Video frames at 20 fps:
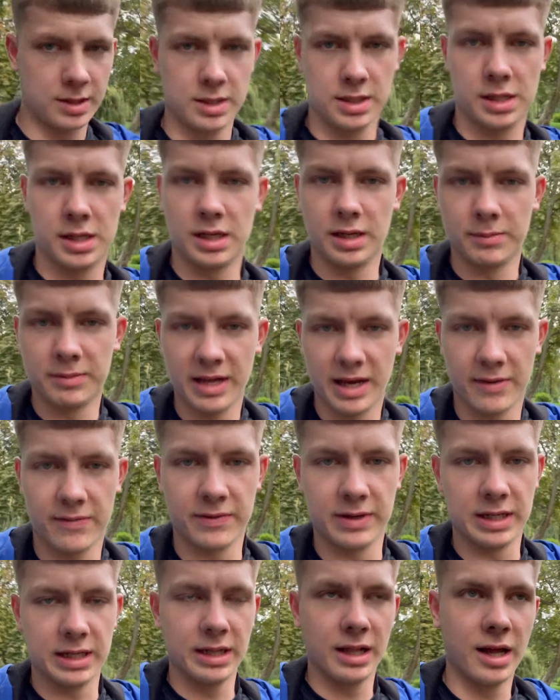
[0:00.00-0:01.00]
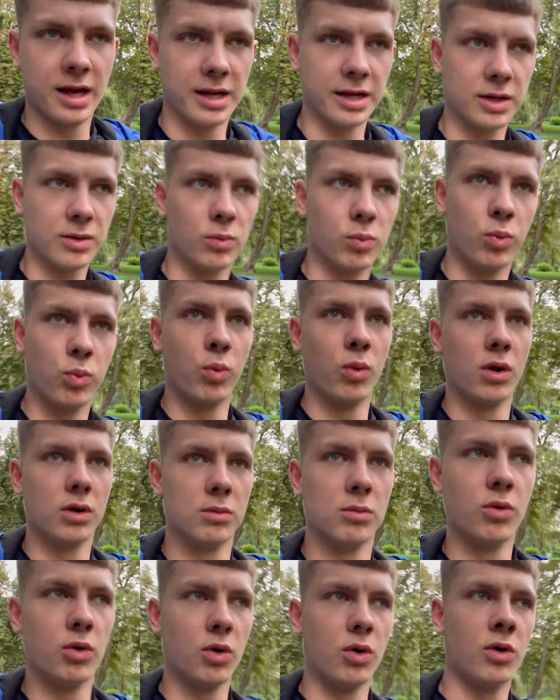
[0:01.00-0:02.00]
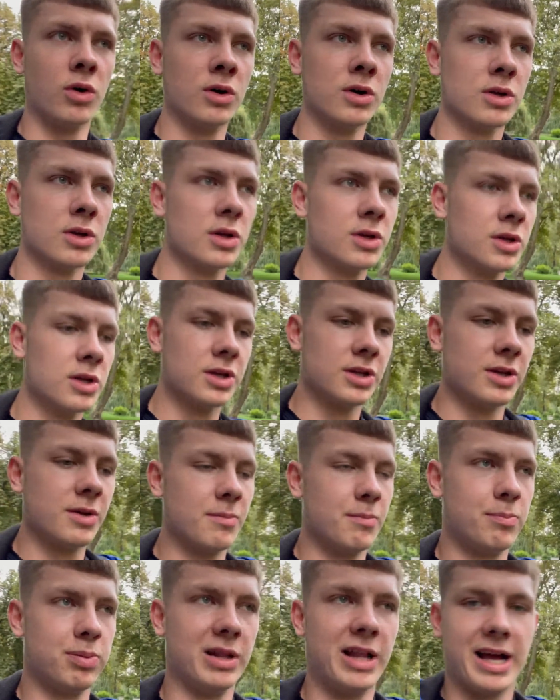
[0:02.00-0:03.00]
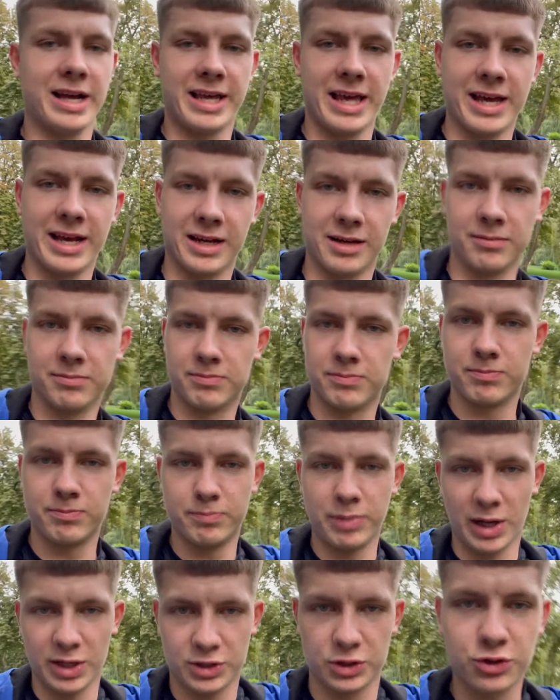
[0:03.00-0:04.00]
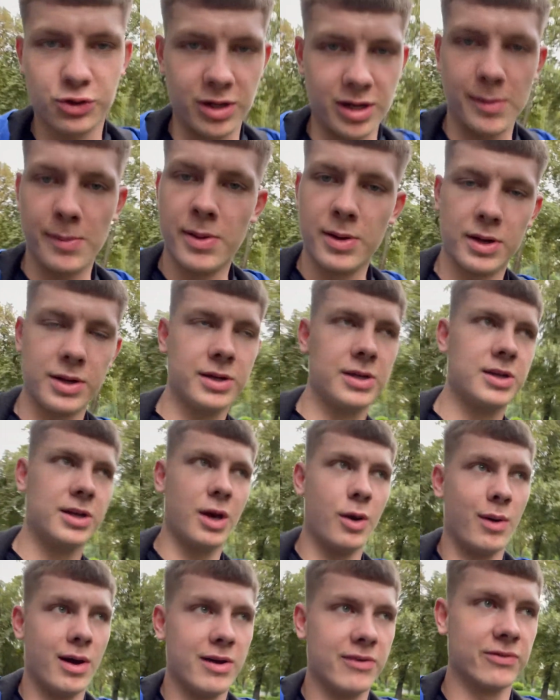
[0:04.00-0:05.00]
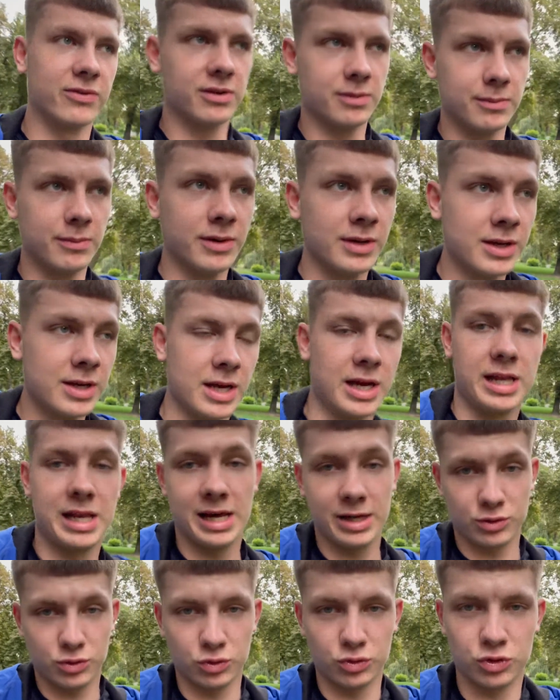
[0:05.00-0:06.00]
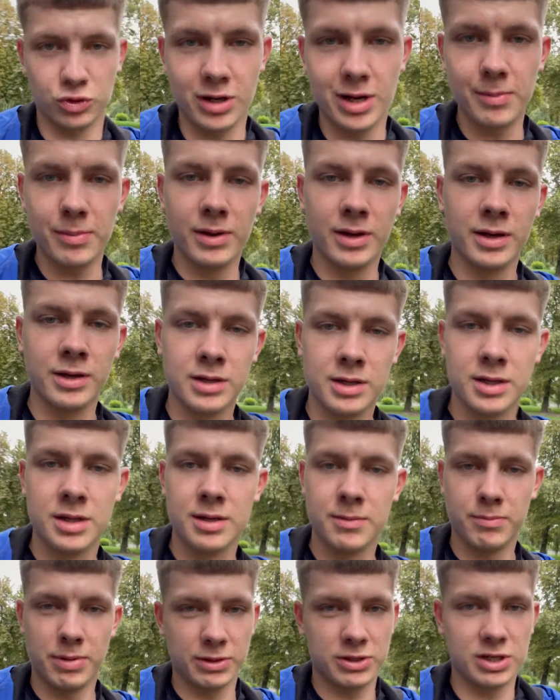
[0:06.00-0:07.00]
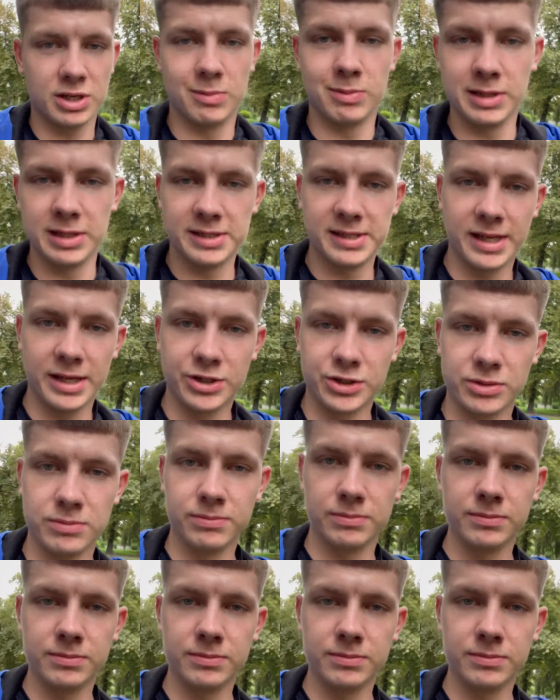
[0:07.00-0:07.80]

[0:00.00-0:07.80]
And I'm definitely like one more blagging bus trip away from an actual trip, but to the police station.